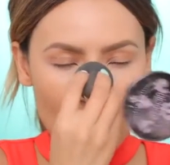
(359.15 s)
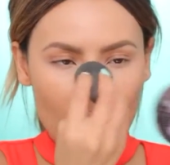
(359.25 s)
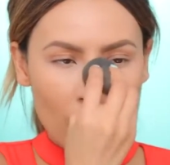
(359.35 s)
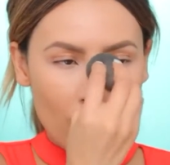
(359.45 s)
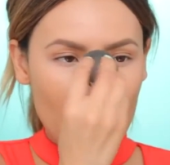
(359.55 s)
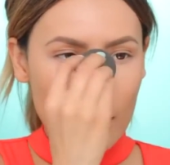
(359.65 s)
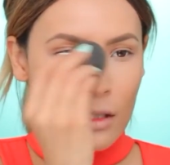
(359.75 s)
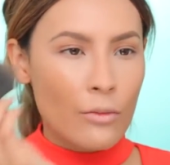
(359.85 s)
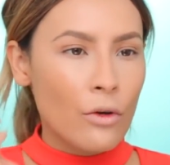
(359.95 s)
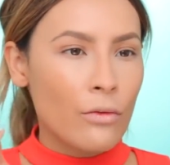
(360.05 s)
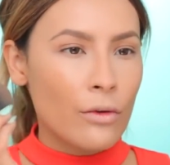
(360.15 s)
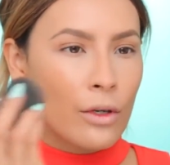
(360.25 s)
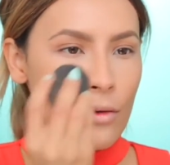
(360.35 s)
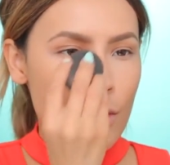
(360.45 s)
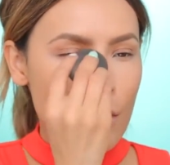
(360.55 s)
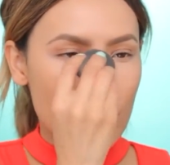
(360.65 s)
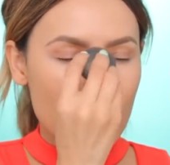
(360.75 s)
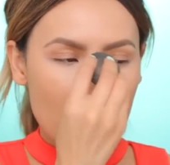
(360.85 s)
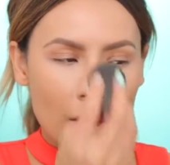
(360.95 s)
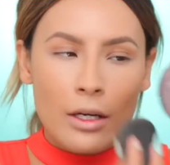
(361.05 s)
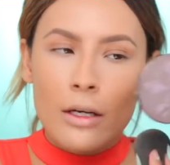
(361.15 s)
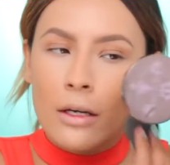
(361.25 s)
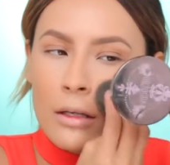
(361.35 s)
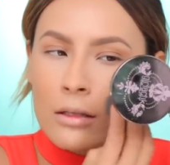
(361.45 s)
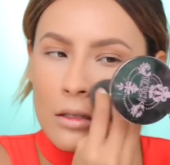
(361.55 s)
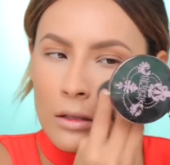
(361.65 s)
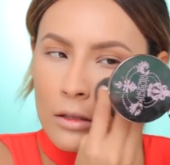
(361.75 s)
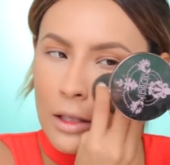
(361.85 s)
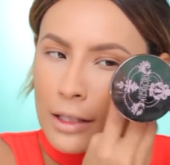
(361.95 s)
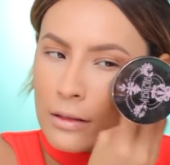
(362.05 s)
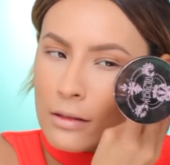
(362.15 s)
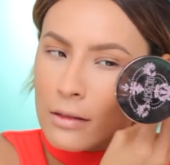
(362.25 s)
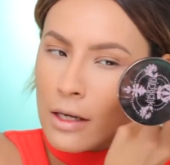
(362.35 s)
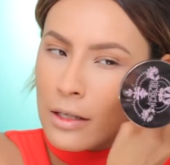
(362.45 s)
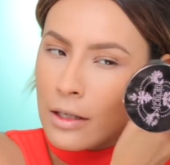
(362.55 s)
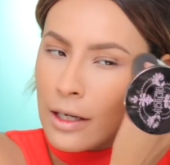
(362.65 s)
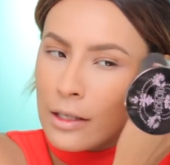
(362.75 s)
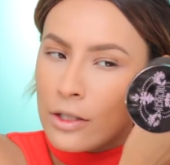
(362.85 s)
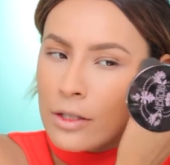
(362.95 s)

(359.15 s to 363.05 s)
I'm even putting some over the nose area to look like the sun kind of